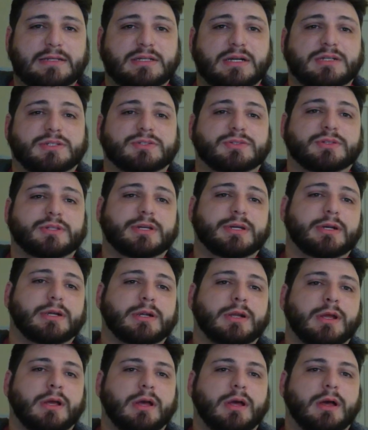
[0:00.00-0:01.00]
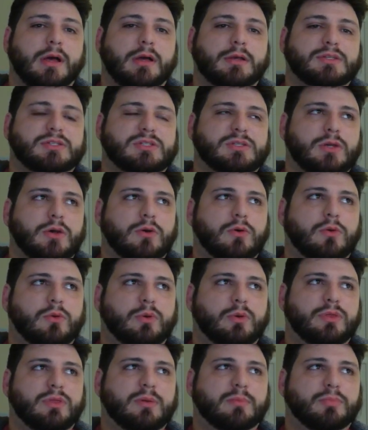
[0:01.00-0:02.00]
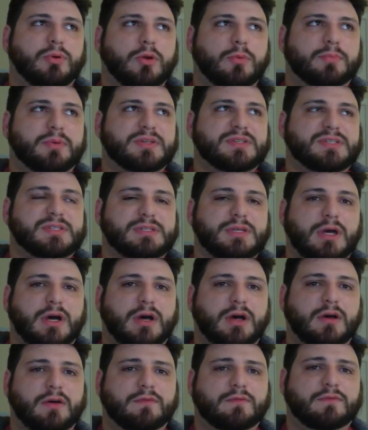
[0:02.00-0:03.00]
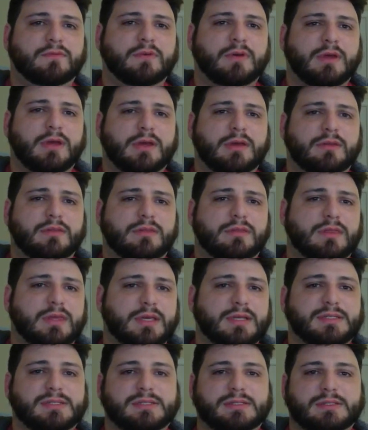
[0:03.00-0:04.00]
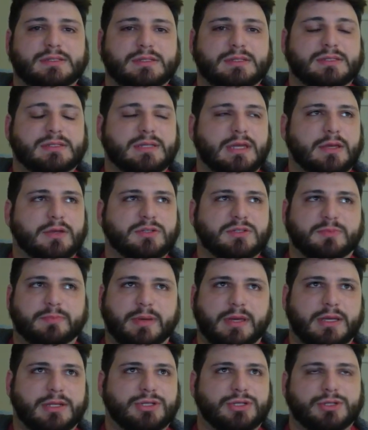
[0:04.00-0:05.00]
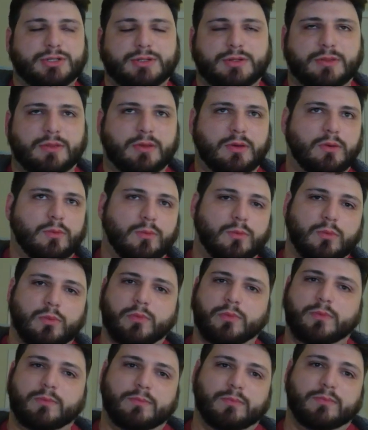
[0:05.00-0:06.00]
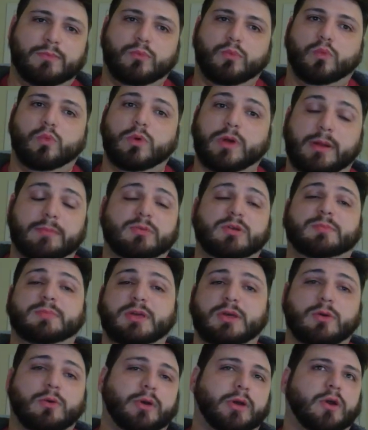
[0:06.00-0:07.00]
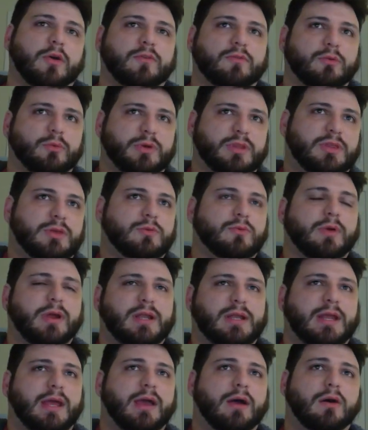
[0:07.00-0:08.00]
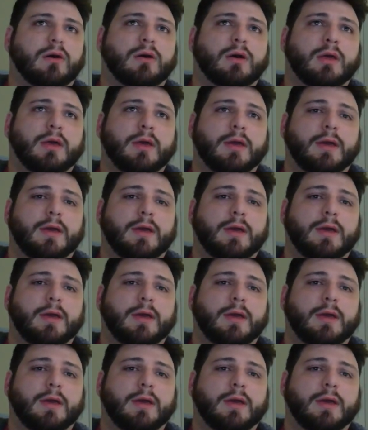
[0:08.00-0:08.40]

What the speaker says: Dr. Lear. So the purpose of this sales pitch, the what I'm going to be going over with you right now,